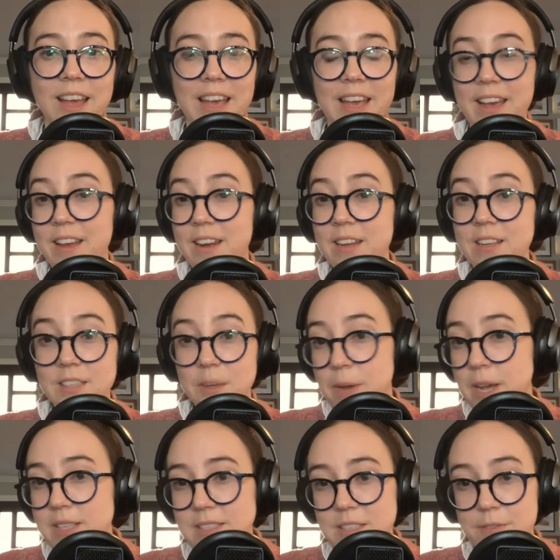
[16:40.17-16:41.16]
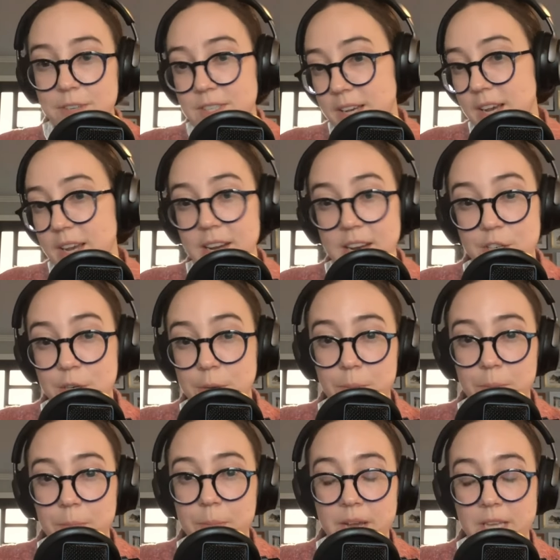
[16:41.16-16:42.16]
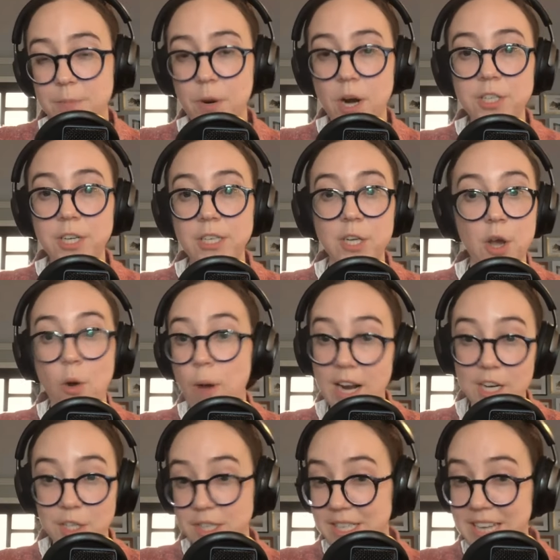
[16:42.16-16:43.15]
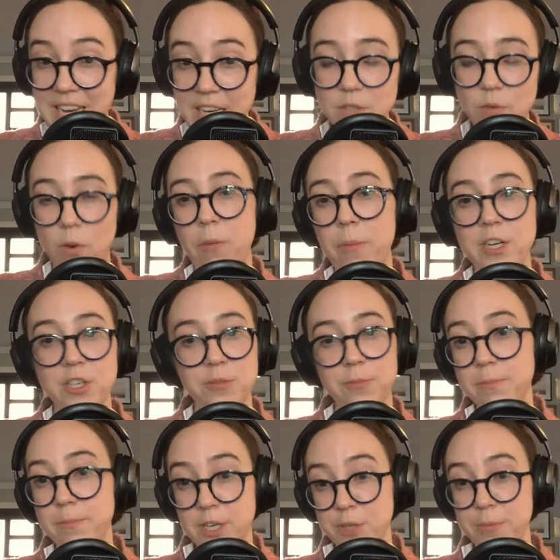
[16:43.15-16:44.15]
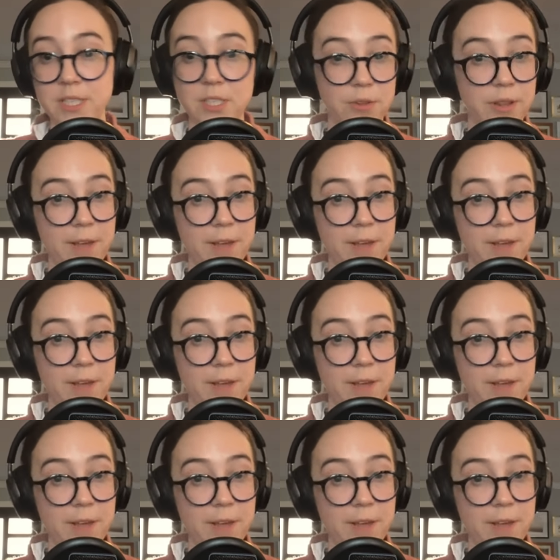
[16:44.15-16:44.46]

And in some cases, if it's like a nature-based project, go actually take soil measurements.